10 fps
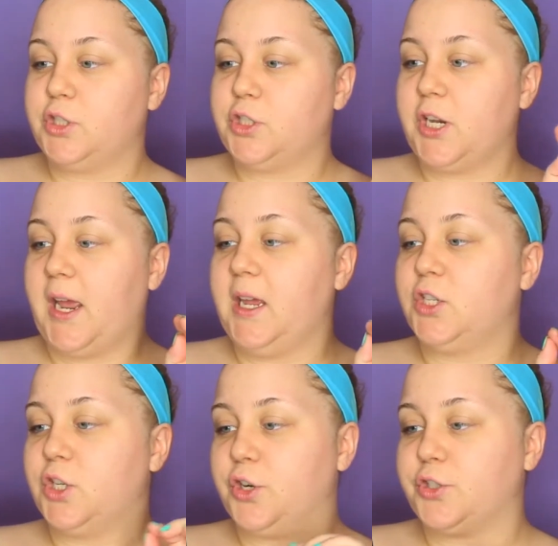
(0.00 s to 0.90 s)
Shea
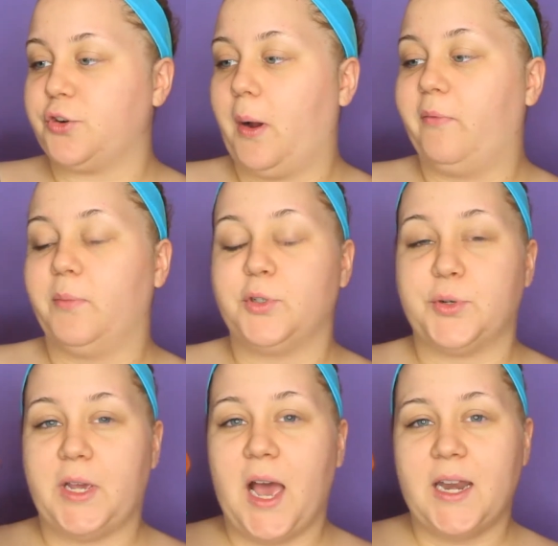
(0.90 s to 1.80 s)
Sugar Scrub from
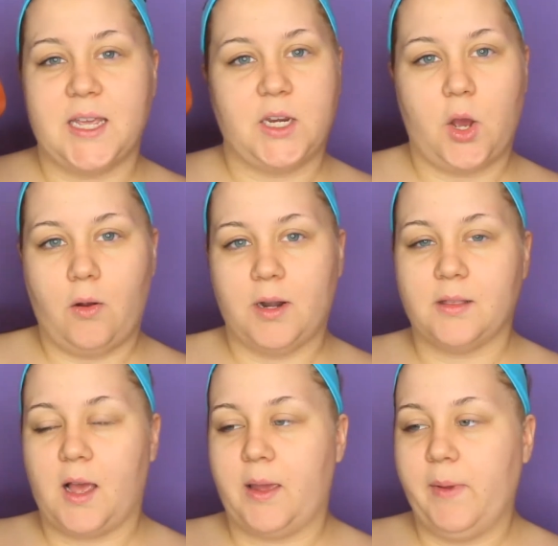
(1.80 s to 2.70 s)
Tree Hut in
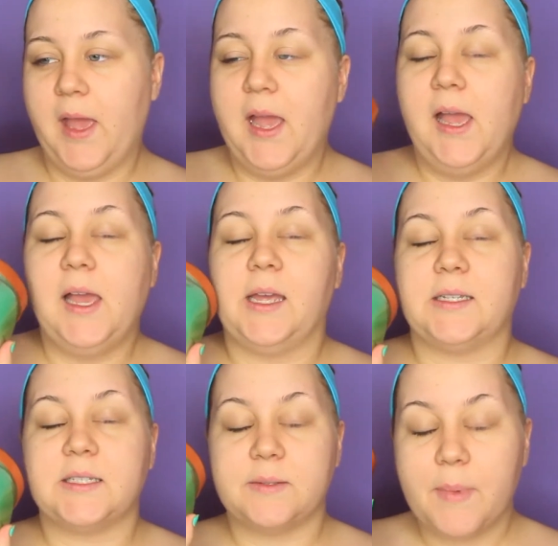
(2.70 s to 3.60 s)
Coconut Lime.
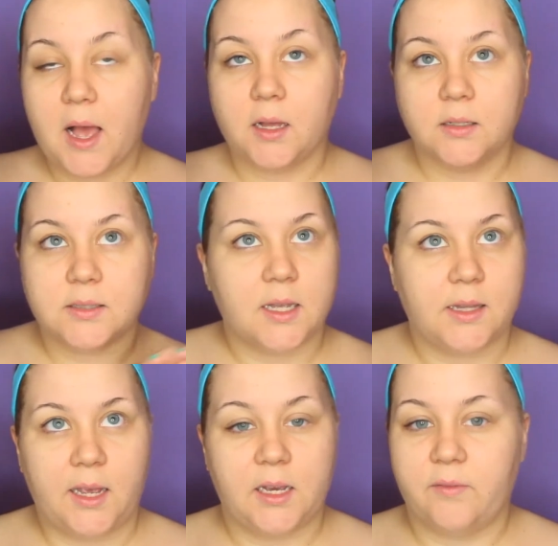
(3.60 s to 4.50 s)
It smells
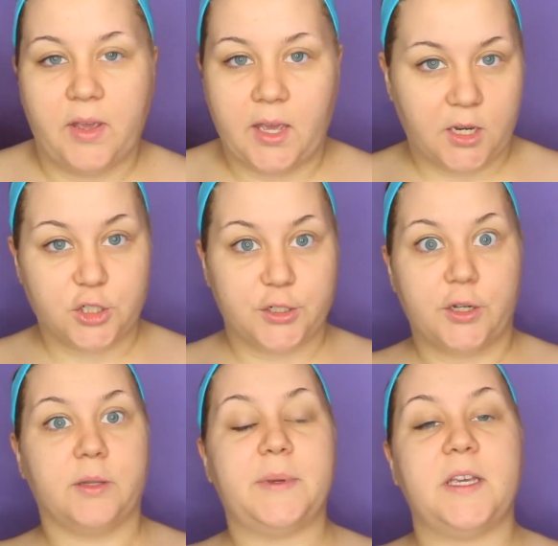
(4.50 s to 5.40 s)
like a vacation
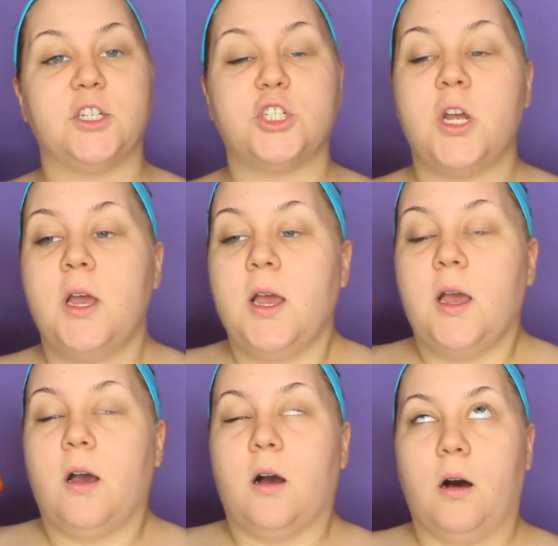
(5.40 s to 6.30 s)
on the beach.
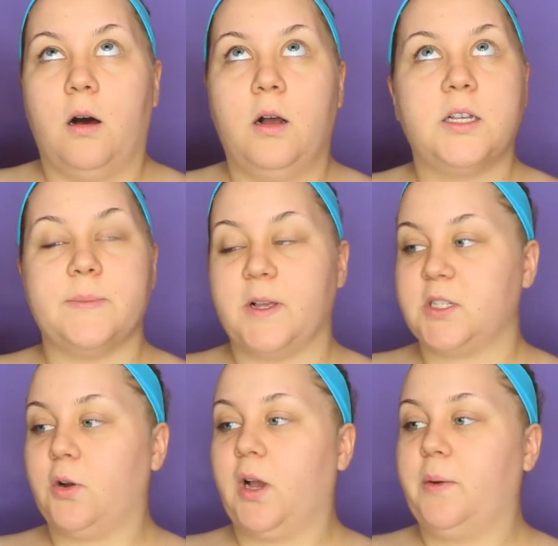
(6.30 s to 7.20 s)
Oh, it
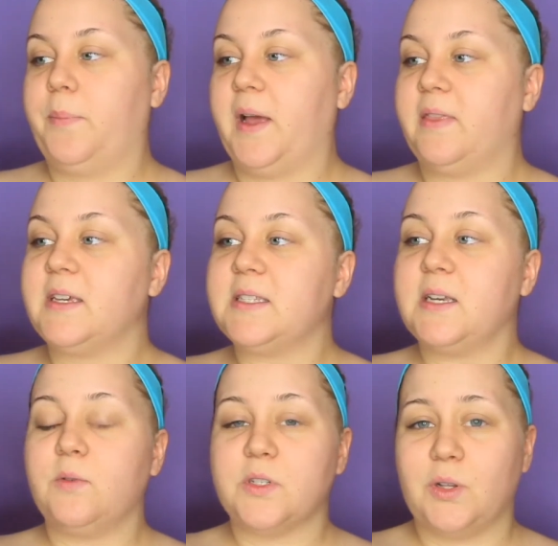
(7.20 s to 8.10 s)
smells so good. But this
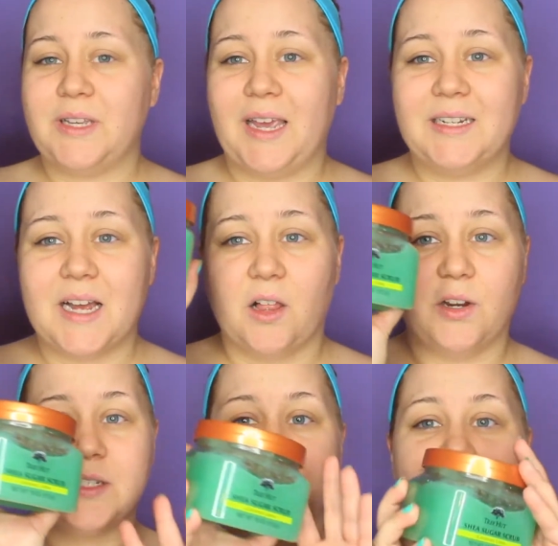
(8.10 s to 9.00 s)
thing was only
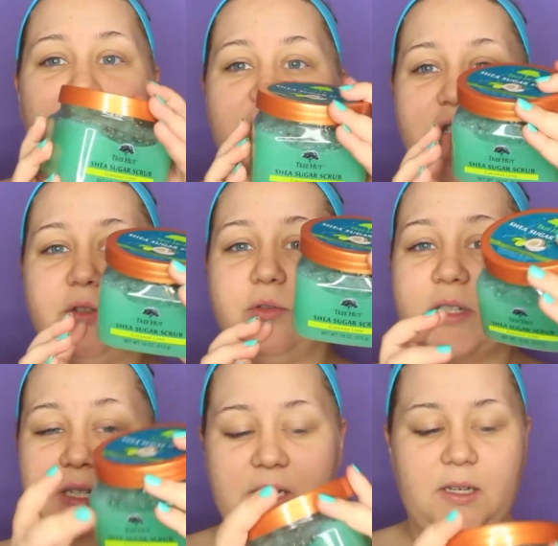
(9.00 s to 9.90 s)
$8, and do you
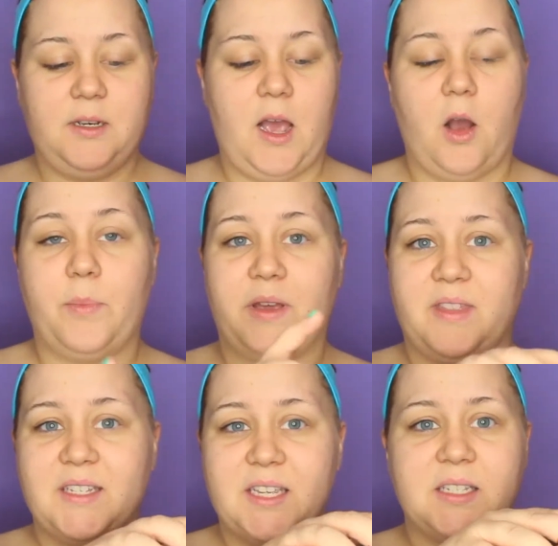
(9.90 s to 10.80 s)
see how
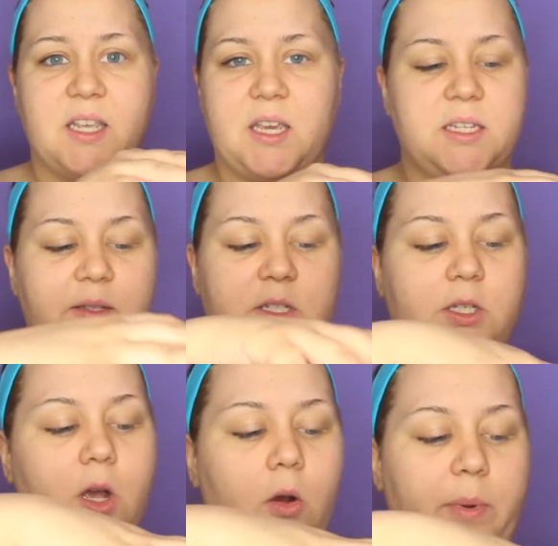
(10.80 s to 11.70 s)
big this is? Like, it's
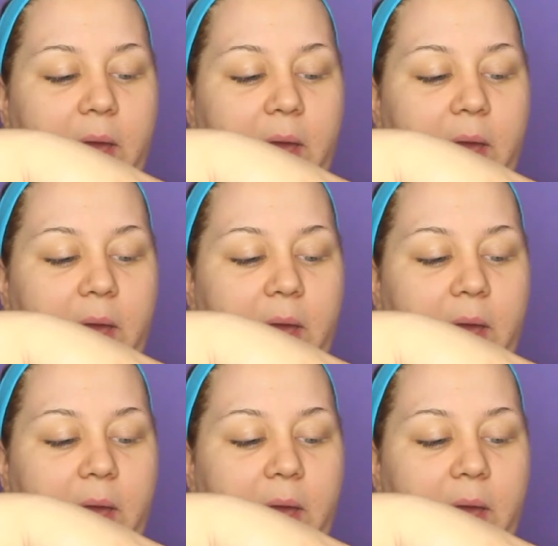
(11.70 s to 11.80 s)
so